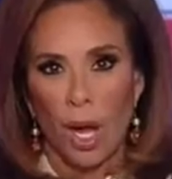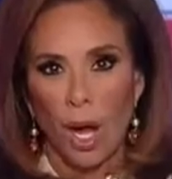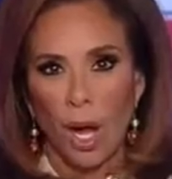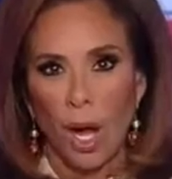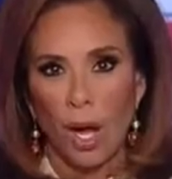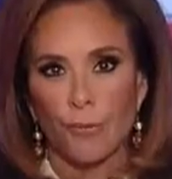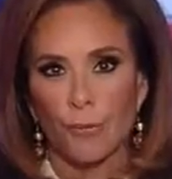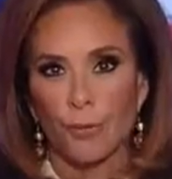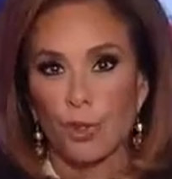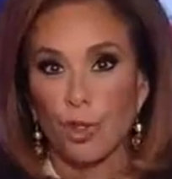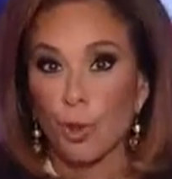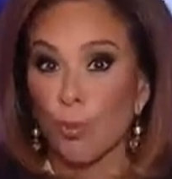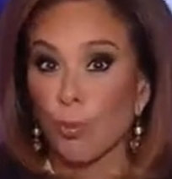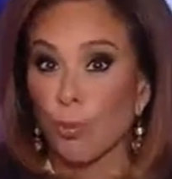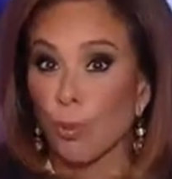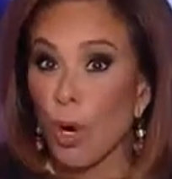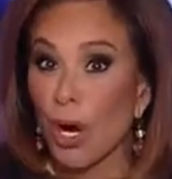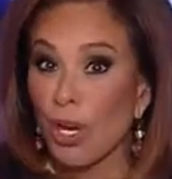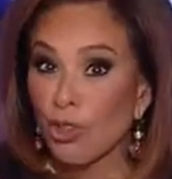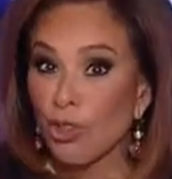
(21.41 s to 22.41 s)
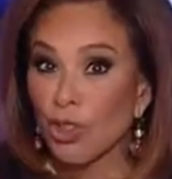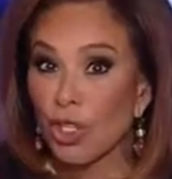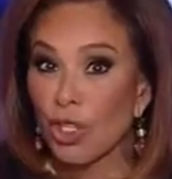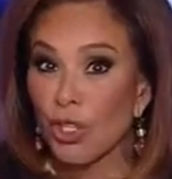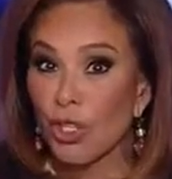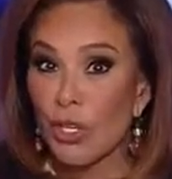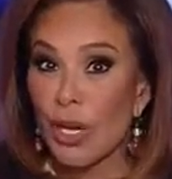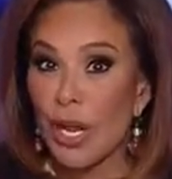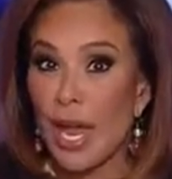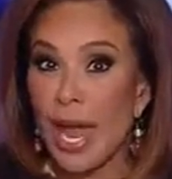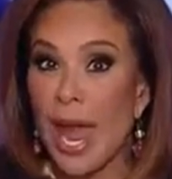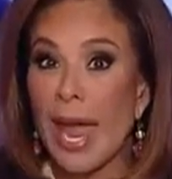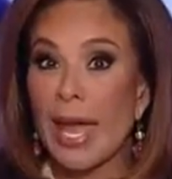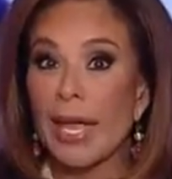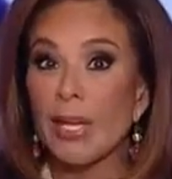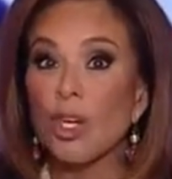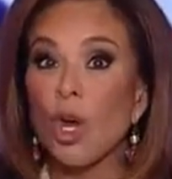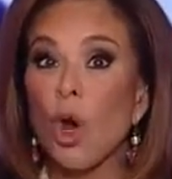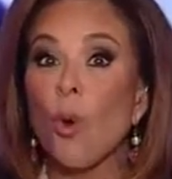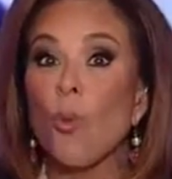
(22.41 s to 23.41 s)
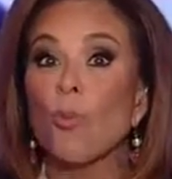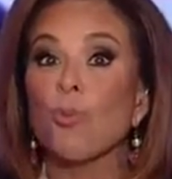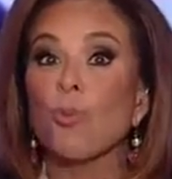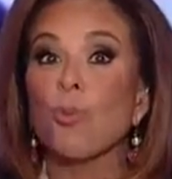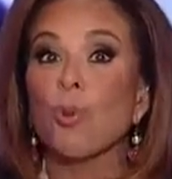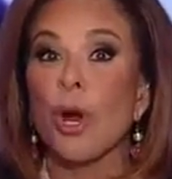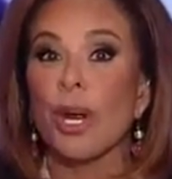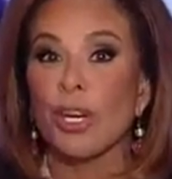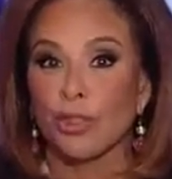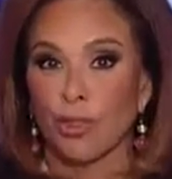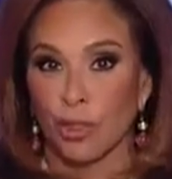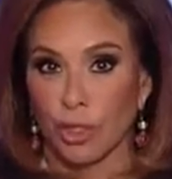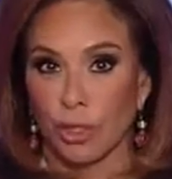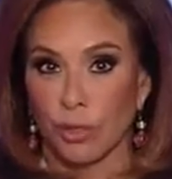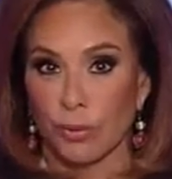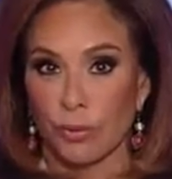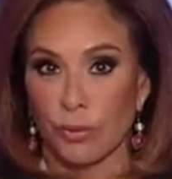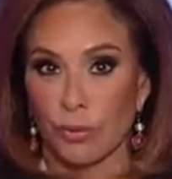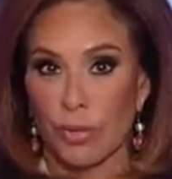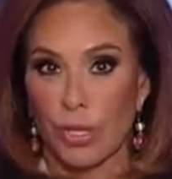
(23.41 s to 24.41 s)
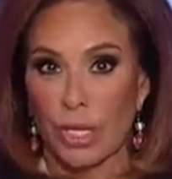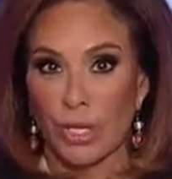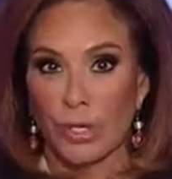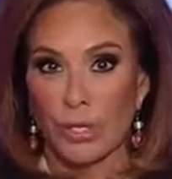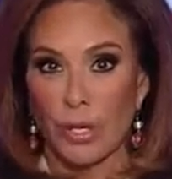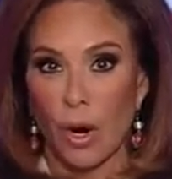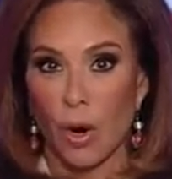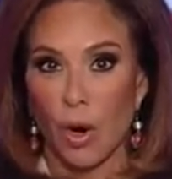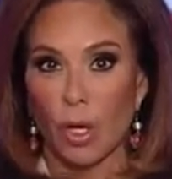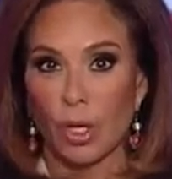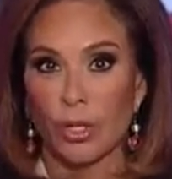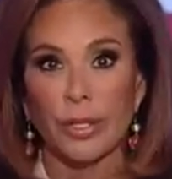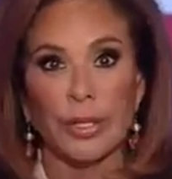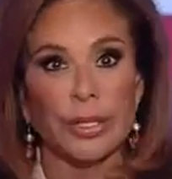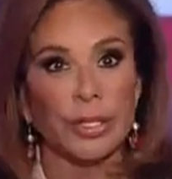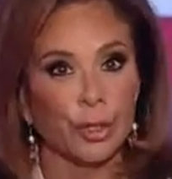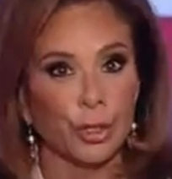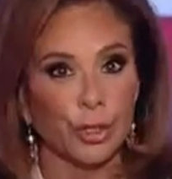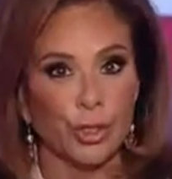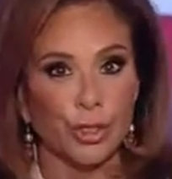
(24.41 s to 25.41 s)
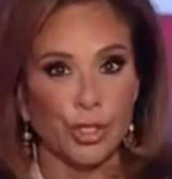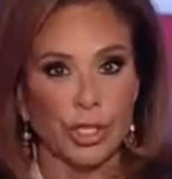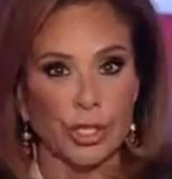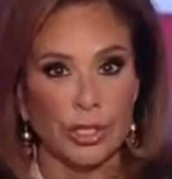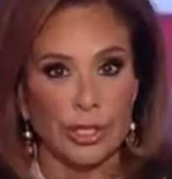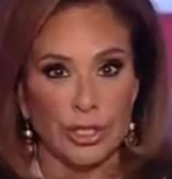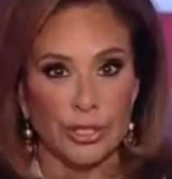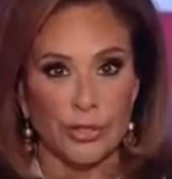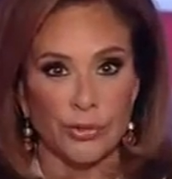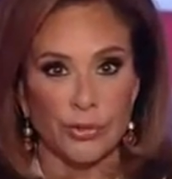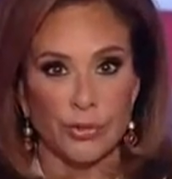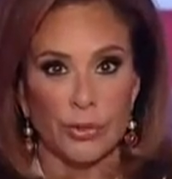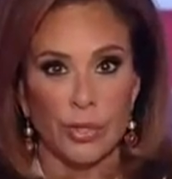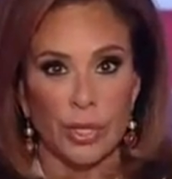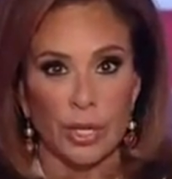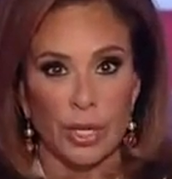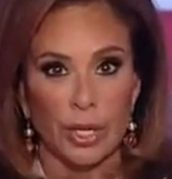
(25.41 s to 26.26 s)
of suppression and oppression in our inner cities.